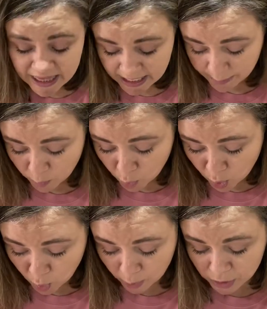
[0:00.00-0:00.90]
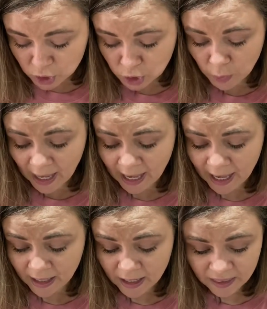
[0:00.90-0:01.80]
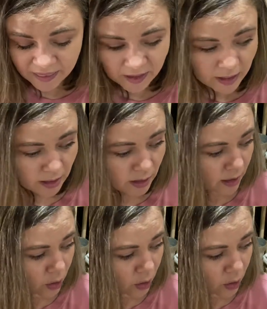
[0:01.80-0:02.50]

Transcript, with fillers: Then I'm going to add the